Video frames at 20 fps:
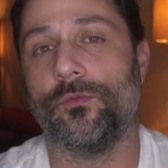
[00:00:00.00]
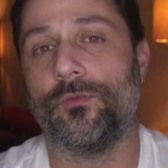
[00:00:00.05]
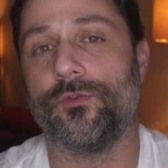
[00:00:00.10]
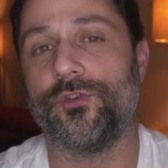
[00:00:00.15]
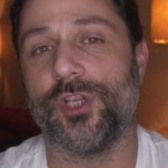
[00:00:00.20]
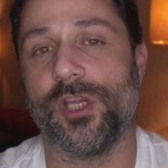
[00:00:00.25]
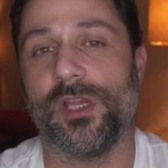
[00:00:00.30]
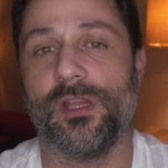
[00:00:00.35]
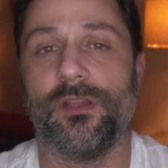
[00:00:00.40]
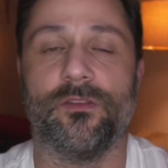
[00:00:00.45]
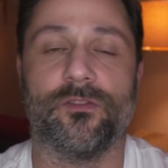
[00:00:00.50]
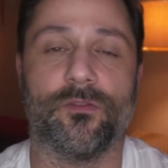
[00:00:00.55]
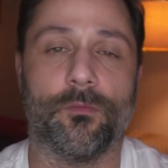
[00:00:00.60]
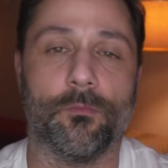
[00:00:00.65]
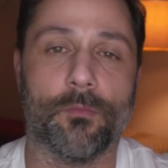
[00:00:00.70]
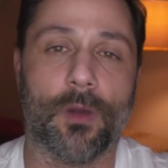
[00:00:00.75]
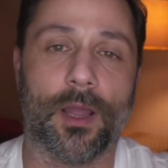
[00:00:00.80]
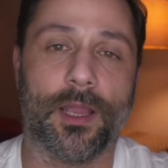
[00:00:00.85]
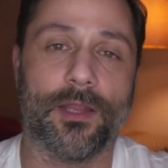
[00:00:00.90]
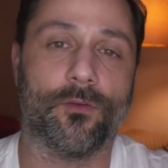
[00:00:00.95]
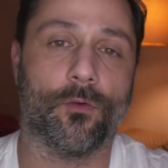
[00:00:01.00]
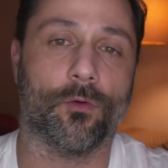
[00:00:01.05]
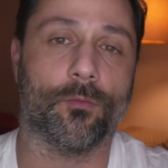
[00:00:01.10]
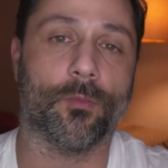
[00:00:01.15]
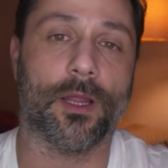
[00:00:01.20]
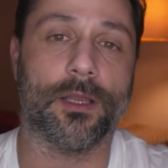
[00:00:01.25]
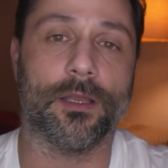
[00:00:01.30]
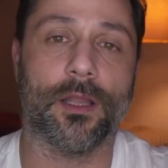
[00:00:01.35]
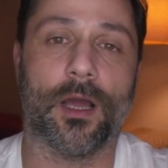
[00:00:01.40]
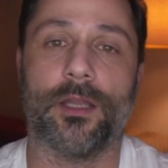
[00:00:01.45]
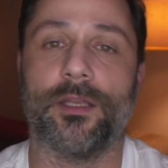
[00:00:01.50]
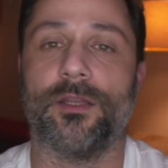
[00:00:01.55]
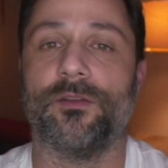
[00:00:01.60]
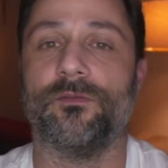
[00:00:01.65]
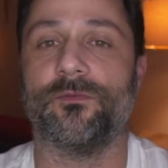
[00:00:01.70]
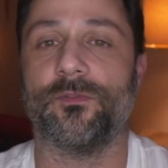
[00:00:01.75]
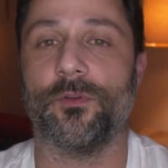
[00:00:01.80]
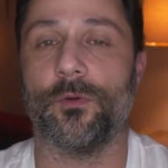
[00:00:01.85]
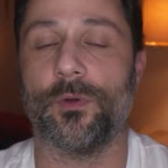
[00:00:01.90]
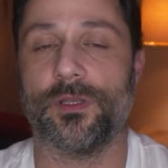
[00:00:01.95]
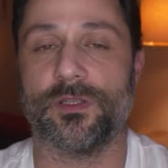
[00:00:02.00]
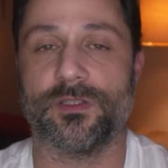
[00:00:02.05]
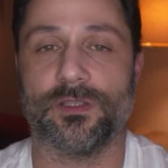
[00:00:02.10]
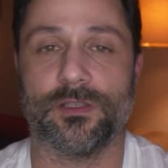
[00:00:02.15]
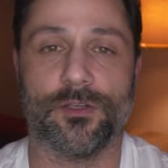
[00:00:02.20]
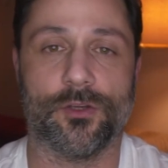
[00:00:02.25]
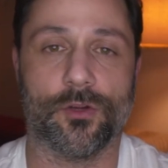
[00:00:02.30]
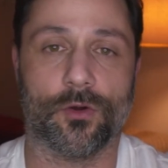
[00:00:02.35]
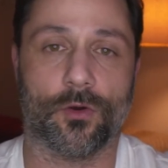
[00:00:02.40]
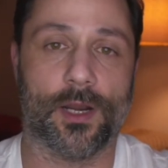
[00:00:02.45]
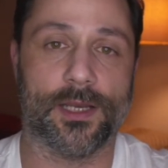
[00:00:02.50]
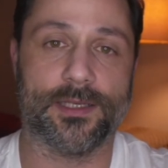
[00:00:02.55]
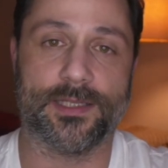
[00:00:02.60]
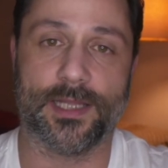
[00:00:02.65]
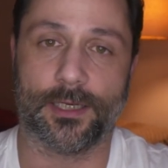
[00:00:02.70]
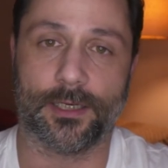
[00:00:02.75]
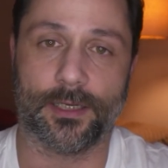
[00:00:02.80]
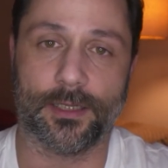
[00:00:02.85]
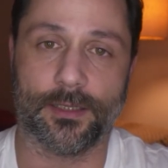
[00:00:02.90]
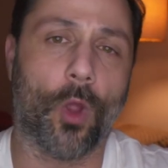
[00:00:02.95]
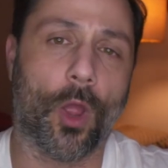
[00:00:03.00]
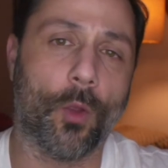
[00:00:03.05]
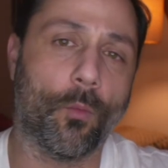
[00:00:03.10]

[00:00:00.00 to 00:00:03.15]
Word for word: genes might or might not influence your identity,